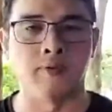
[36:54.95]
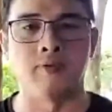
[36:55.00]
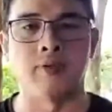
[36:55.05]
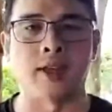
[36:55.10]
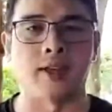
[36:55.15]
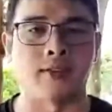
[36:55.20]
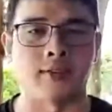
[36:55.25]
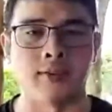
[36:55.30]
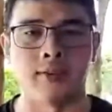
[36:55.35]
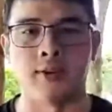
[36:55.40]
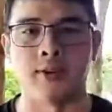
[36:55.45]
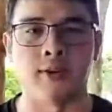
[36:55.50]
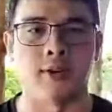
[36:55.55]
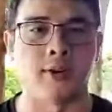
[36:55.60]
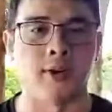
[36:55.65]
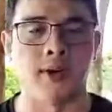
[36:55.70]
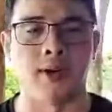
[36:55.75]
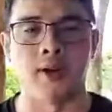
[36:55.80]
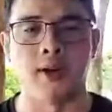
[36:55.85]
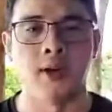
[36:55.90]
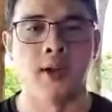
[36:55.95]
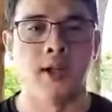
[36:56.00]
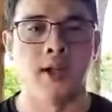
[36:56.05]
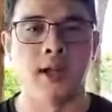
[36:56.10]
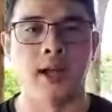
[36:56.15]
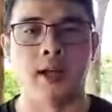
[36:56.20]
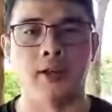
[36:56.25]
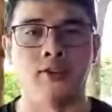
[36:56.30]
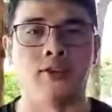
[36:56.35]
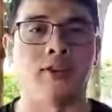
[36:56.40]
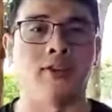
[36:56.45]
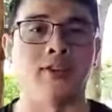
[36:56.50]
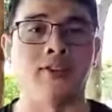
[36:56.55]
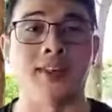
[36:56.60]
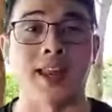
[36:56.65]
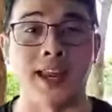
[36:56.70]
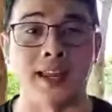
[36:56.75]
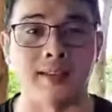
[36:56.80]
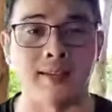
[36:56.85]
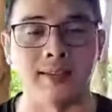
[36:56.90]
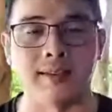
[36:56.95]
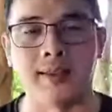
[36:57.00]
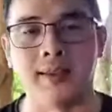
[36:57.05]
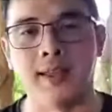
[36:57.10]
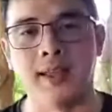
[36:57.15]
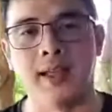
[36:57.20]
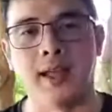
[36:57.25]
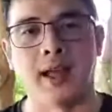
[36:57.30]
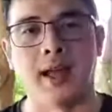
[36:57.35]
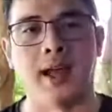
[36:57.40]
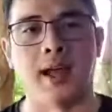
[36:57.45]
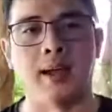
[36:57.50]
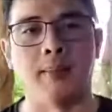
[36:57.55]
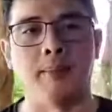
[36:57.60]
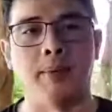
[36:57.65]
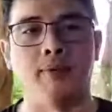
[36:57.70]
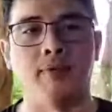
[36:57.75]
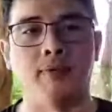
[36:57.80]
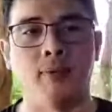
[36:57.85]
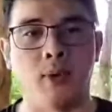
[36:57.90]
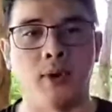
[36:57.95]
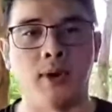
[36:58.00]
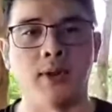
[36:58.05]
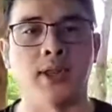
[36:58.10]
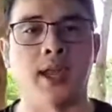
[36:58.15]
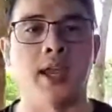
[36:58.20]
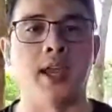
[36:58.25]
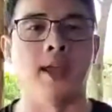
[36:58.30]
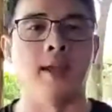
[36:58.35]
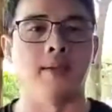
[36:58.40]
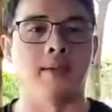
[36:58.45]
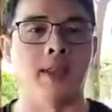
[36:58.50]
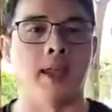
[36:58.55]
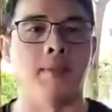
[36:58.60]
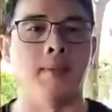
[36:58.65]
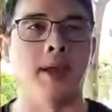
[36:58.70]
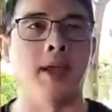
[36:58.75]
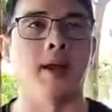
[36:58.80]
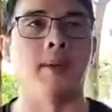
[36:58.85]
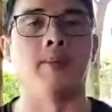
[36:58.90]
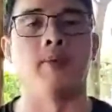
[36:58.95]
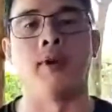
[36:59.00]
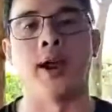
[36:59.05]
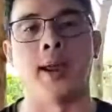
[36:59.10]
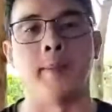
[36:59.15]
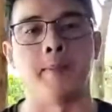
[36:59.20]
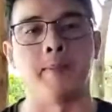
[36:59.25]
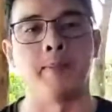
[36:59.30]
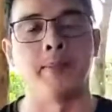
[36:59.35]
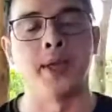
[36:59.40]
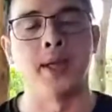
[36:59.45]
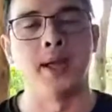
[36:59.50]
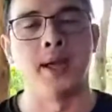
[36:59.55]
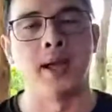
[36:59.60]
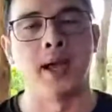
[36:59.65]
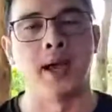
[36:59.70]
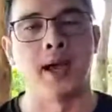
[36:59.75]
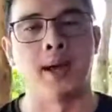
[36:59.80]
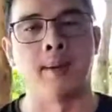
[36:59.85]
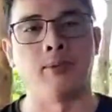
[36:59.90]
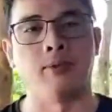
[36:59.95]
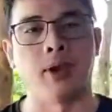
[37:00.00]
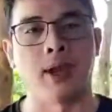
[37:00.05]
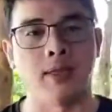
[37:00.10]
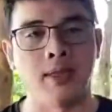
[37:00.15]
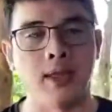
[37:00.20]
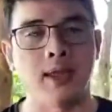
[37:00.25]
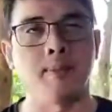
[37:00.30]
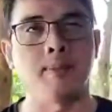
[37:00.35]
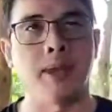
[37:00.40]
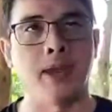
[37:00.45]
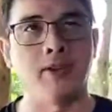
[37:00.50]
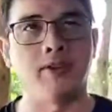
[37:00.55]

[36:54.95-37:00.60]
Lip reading: fester, gestate before they become ripe. So I think